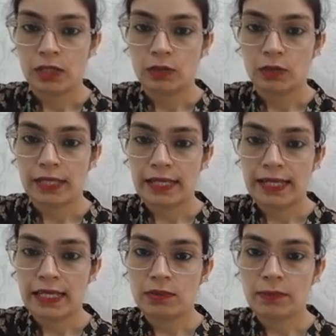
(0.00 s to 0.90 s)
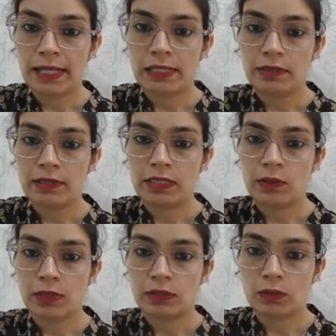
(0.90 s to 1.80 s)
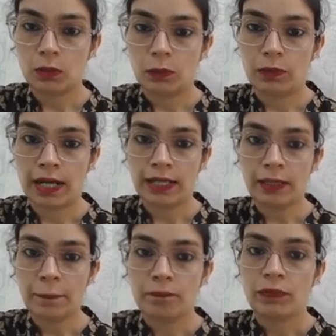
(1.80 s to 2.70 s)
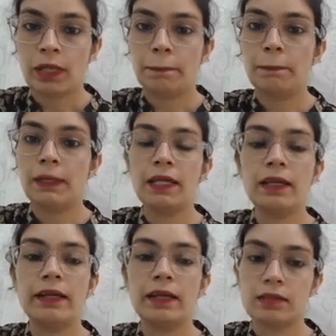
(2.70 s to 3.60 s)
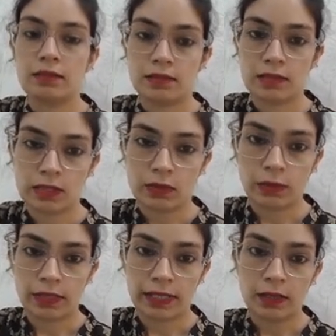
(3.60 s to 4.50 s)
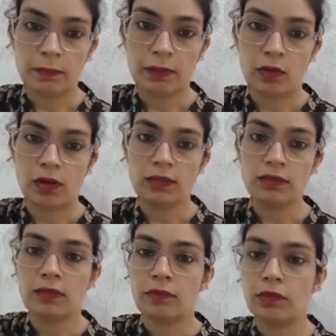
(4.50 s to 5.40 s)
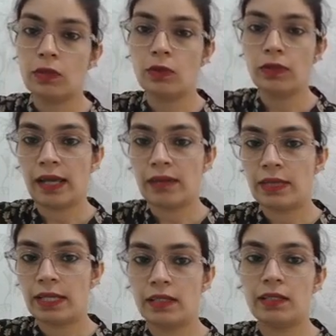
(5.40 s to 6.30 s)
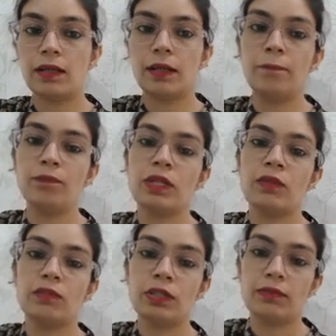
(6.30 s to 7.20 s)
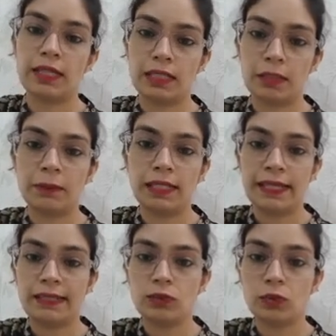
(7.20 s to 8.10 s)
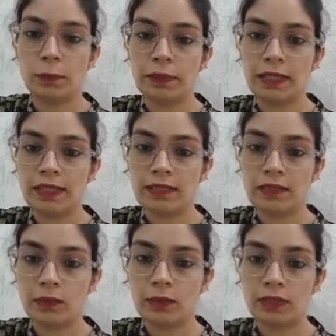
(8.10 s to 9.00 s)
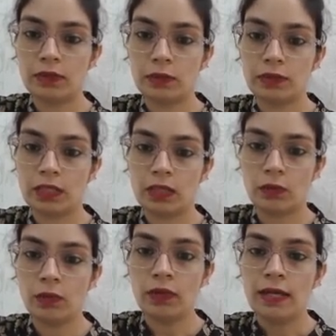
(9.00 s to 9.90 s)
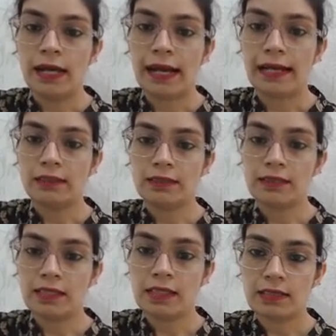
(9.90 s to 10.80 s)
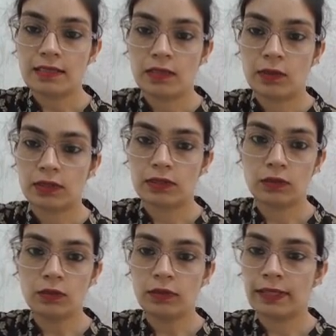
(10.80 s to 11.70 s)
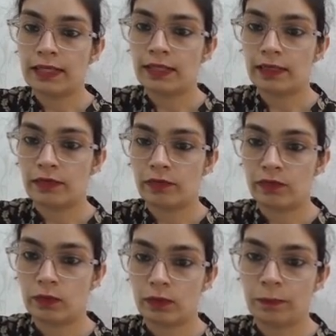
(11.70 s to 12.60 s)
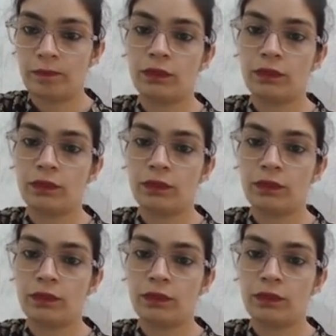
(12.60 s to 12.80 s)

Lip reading: So a's value is equals to 1. B is 0 here because we don't have any term with variable x. So b is equals to 0 and c is equals to negative 4.